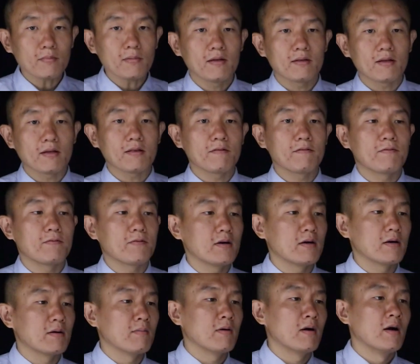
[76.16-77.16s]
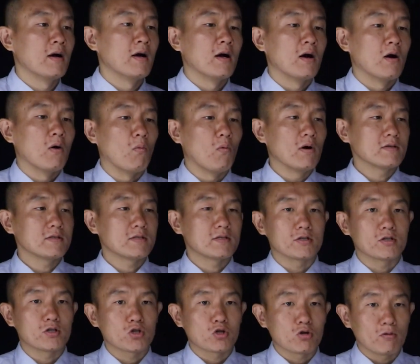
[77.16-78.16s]
that the firm wants to
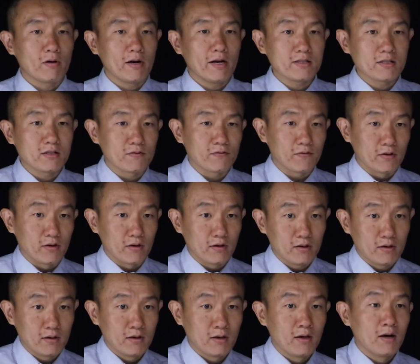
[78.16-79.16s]
transfer